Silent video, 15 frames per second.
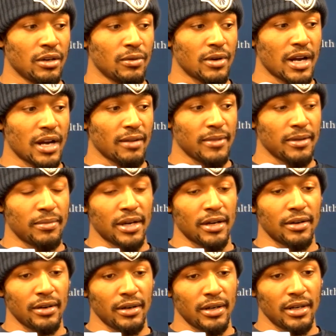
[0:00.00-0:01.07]
I can be
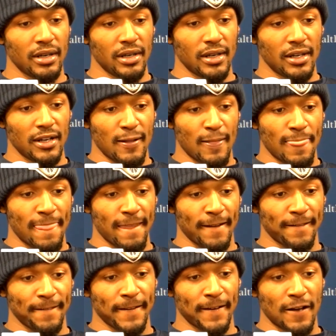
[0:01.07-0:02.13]
better.
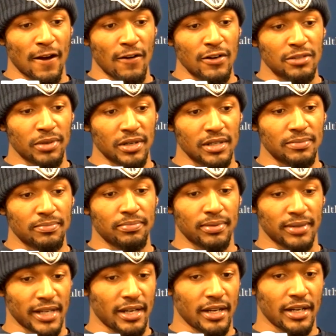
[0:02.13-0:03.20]
And then I always put a
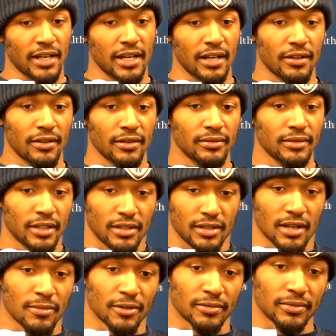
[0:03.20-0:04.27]
plan together in the
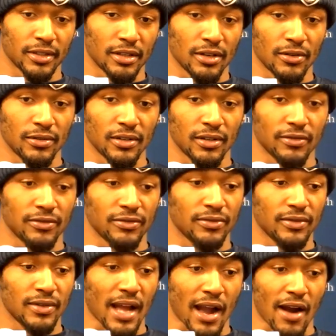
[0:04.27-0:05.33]
summer, you know, of
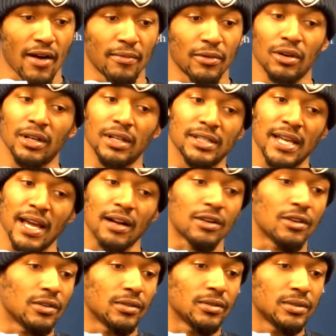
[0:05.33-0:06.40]
how I'm going to
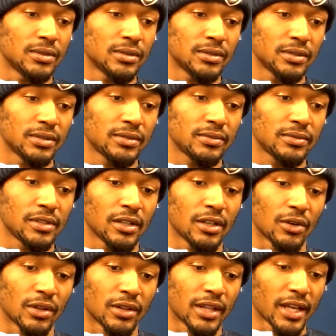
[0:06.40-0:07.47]
tackle, you know,
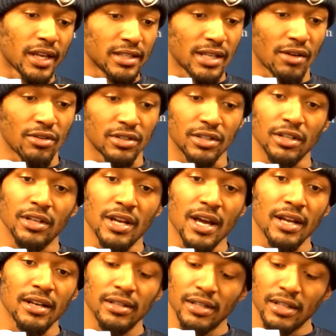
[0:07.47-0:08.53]
the things I was good at,
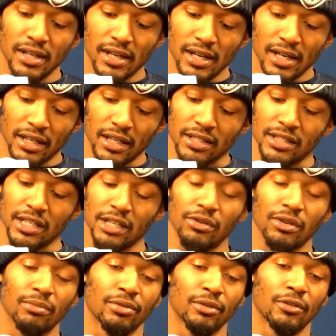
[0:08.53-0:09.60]
continue to
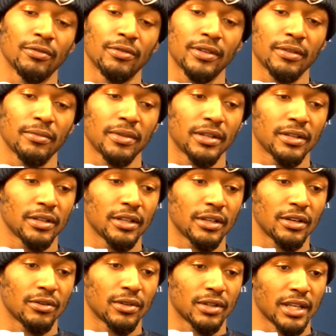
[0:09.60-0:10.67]
improve them, and, you
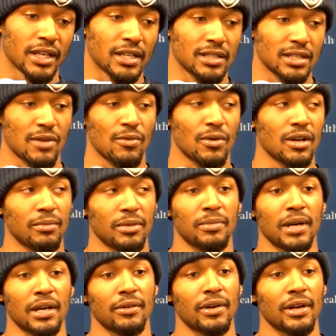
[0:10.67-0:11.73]
know, the things I want to be
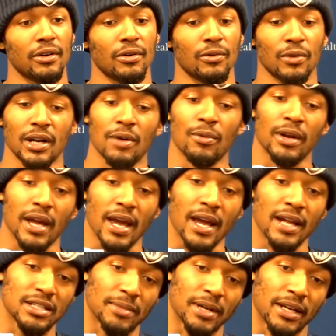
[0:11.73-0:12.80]
better at or what I want to add
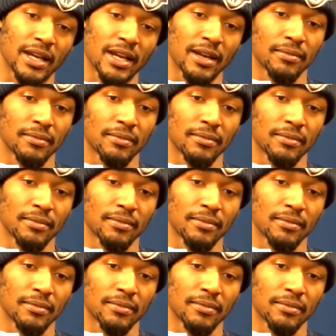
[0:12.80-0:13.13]
to my game,